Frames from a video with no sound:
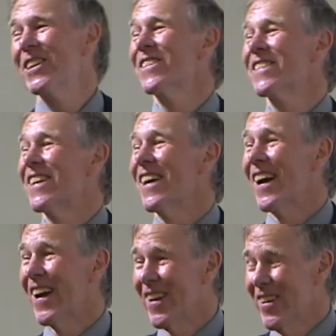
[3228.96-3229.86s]
She was a,
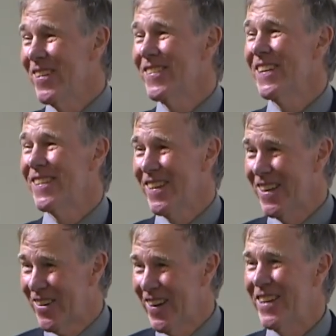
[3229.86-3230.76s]
a
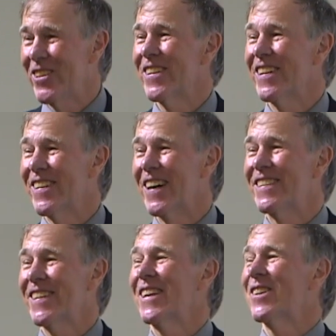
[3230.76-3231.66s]
UCT graduate in
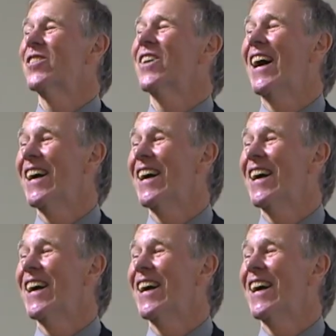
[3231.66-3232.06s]
dietetics who